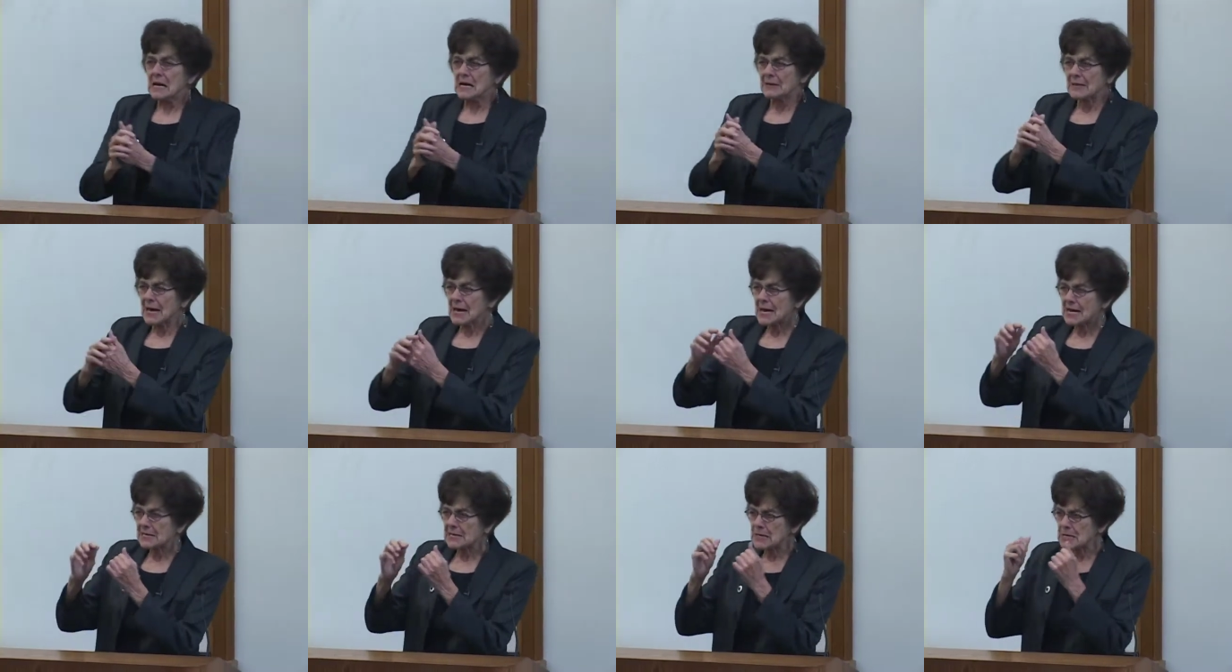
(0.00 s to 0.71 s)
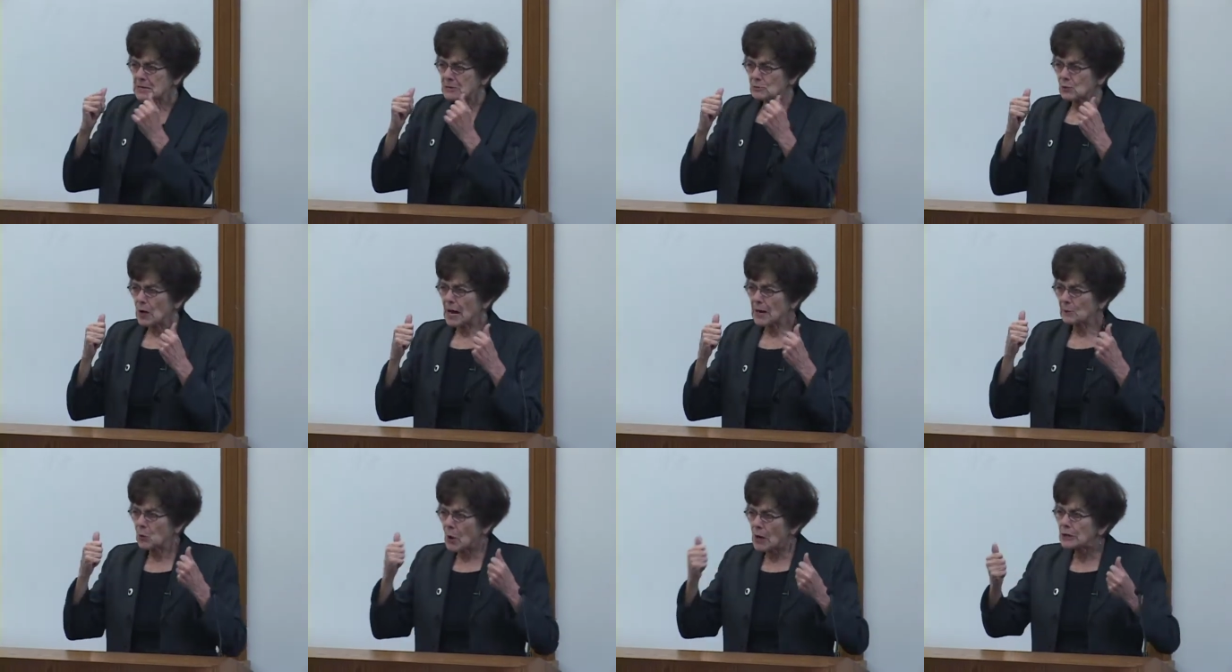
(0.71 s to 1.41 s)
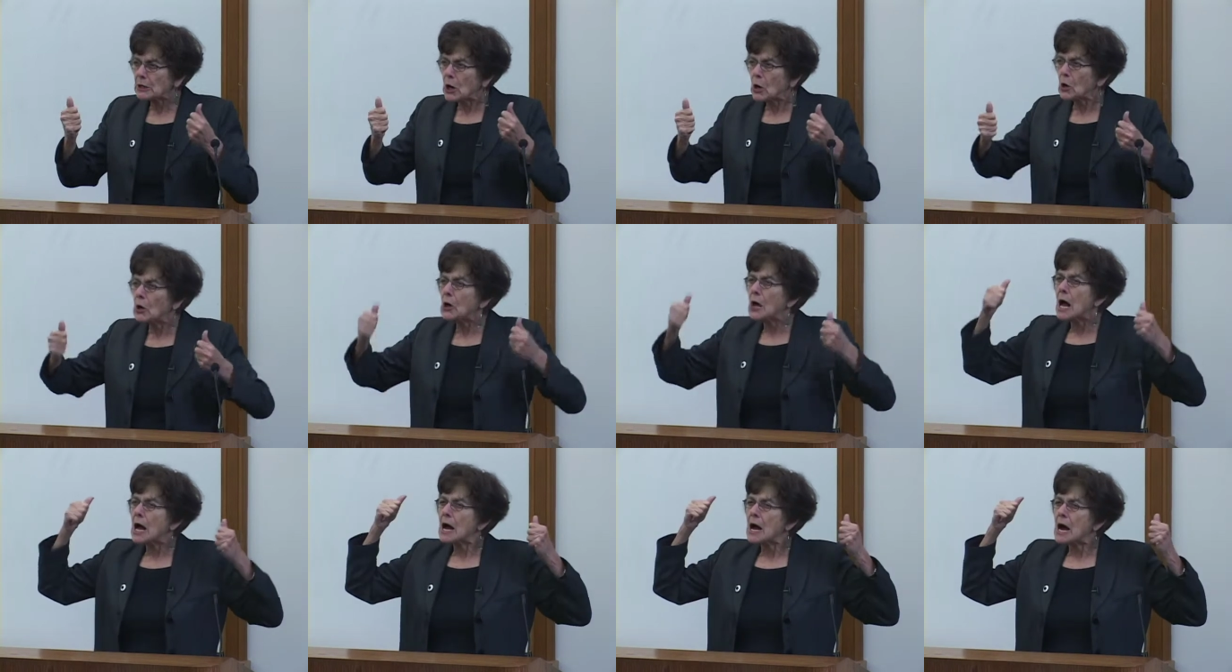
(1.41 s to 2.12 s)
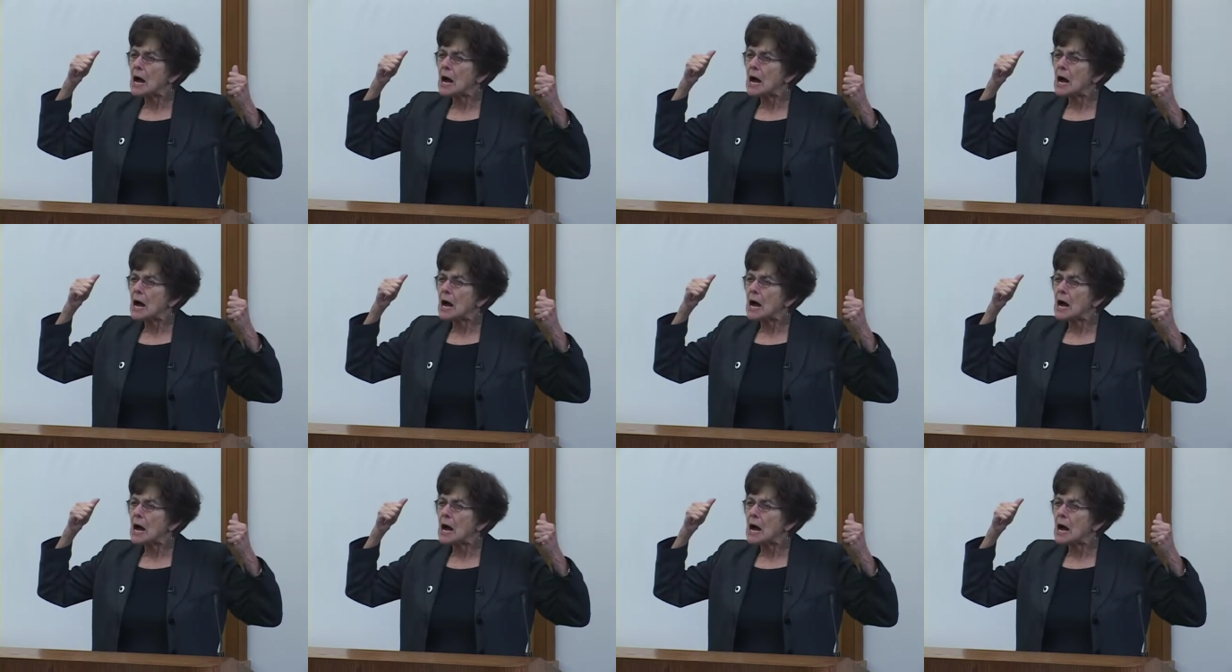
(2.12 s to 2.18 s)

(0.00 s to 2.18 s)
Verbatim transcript: That it had one goal,